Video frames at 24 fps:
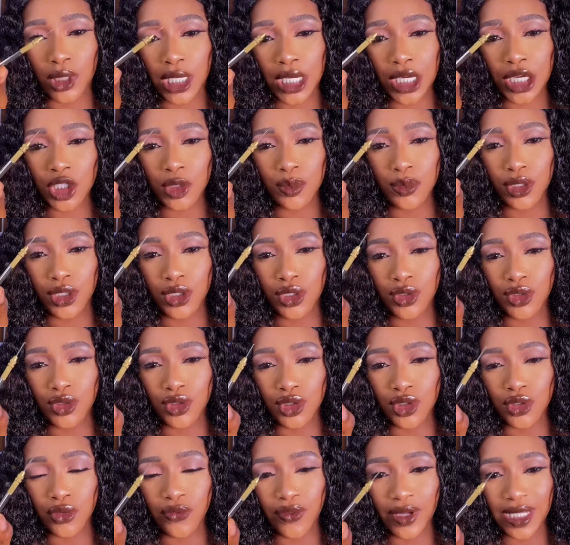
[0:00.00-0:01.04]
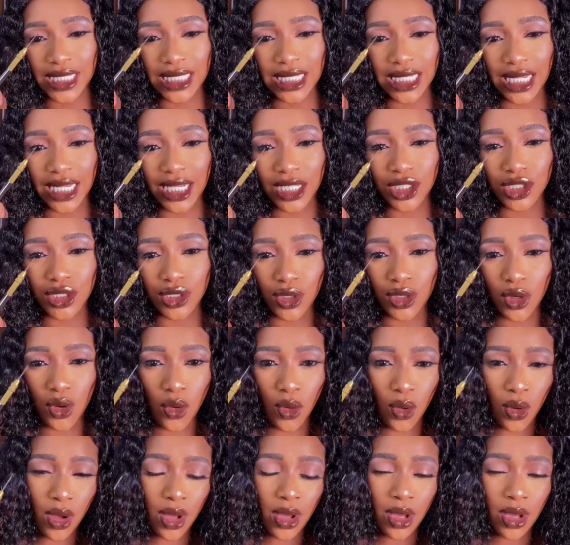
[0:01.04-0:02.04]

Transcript: okay, to be used to ventilate your